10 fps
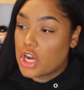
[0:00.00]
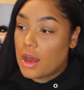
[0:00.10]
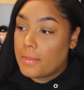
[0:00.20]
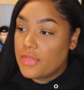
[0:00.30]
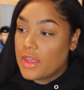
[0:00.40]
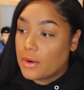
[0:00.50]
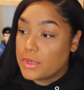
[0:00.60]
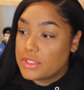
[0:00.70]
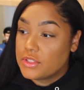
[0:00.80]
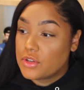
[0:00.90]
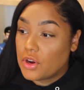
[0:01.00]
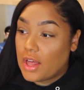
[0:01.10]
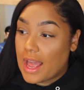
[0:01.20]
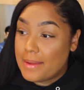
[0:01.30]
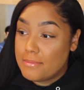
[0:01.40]
job, there was this girl
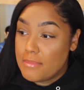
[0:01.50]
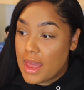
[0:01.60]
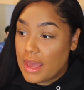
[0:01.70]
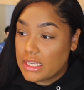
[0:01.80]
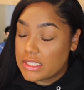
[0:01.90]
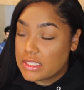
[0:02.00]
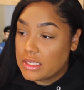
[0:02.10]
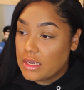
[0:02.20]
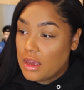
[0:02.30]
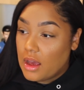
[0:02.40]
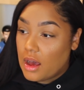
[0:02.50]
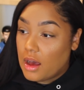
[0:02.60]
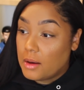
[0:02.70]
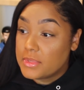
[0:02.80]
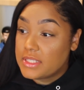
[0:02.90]
I met,
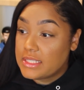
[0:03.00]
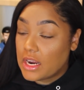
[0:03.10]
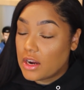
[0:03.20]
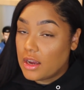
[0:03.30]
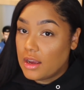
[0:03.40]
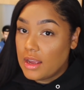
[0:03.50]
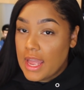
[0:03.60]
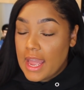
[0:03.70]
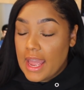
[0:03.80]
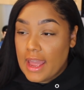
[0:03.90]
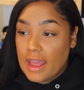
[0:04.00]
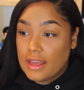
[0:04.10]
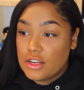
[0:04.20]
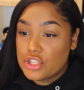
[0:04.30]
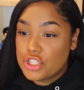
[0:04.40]
Sarah,
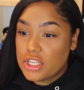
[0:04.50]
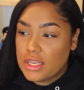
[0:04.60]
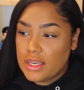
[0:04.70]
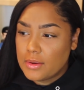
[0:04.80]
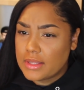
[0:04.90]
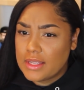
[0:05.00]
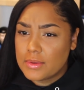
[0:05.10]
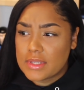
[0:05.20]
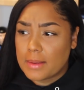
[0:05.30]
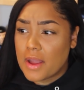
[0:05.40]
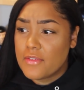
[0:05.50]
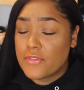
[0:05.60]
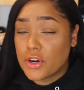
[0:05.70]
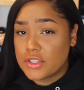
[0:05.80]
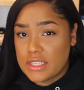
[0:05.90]
And I think it was like my
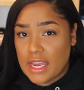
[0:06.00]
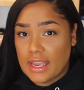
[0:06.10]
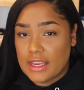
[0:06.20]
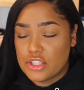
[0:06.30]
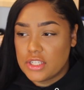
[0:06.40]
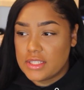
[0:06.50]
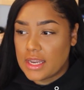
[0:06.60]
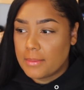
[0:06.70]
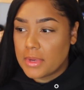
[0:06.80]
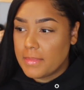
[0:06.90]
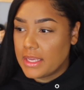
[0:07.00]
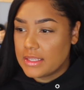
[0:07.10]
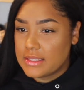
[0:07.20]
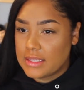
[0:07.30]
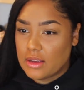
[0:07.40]
first day, and she said, I'm gonna make
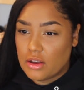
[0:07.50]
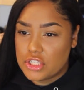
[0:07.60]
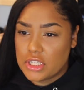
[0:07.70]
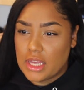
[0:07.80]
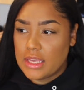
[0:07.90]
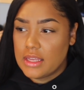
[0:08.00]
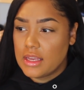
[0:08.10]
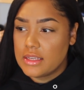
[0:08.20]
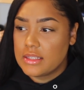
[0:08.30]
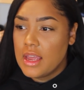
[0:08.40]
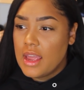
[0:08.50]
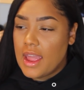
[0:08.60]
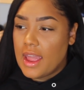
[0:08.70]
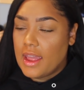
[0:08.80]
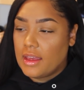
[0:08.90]
this thing called Chilaquiles,
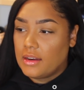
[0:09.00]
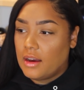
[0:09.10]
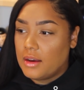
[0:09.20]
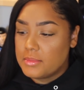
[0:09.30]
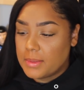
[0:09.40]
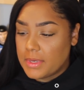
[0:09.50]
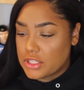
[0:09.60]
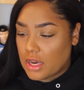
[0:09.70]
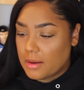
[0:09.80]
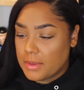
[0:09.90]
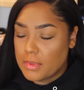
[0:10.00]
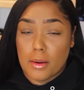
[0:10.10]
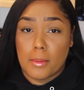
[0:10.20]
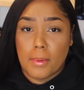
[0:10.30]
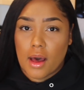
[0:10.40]
and somebody taught me
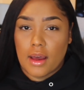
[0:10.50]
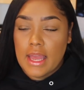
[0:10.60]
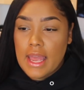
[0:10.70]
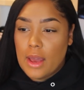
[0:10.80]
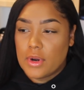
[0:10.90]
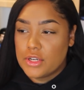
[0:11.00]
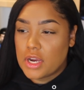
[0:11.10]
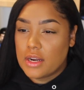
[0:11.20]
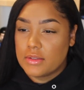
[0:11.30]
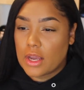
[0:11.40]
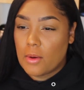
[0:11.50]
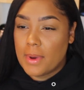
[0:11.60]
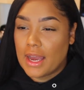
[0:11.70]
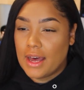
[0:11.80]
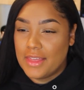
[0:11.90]
blah blah blah. And when I tried it, I was like, oh
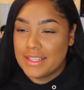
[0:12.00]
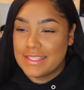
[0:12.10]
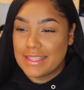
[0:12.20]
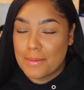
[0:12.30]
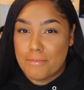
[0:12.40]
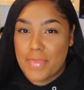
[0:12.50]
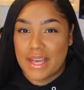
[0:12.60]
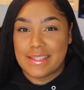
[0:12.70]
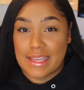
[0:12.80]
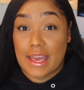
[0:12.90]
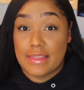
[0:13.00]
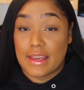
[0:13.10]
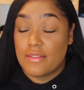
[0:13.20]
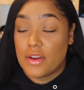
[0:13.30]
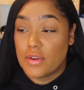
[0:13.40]
my god, that's like the best thing I
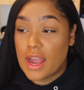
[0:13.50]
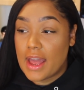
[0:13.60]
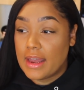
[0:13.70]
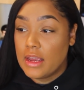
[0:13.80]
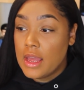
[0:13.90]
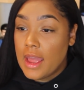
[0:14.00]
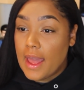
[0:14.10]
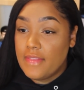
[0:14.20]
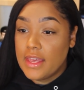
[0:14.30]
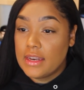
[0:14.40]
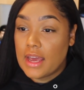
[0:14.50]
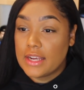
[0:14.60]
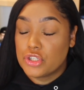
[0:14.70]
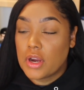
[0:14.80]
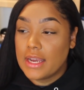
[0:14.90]
think I've ever had. And then I
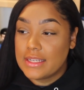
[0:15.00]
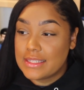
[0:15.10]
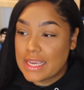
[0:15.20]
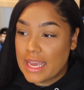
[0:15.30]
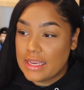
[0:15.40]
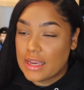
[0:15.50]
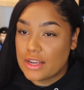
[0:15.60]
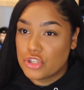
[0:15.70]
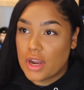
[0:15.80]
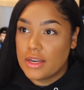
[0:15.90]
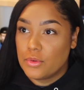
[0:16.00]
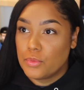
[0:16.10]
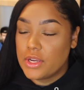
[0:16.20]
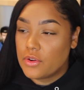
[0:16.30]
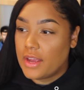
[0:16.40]
tried to
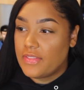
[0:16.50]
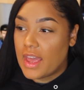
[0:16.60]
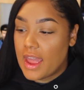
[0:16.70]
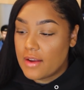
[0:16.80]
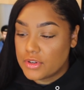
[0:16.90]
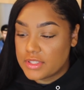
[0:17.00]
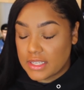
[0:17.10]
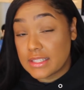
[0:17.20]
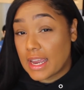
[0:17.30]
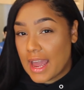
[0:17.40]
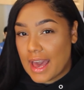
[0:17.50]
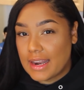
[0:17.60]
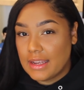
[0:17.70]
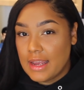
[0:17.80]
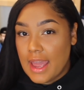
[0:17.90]
recreate that ever since I had
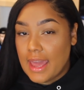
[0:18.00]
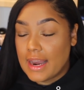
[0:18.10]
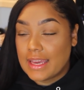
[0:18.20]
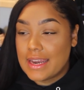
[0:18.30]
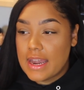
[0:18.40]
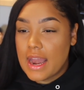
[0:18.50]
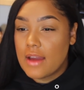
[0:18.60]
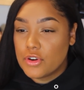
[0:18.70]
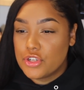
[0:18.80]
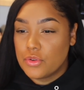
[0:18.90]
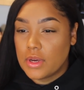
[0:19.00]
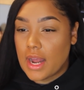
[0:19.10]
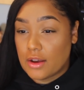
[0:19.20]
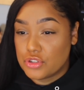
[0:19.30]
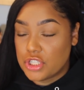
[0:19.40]
it, and I can never do it
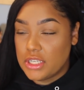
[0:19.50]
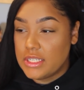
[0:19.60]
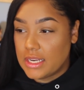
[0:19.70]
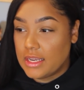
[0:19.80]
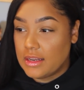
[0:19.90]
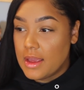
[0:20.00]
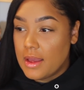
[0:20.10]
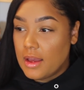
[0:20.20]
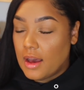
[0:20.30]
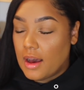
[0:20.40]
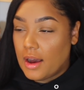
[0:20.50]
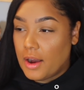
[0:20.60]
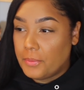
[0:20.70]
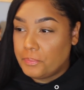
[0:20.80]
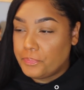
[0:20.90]
how she did it.
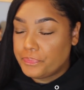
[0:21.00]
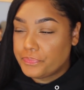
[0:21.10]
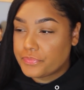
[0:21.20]
And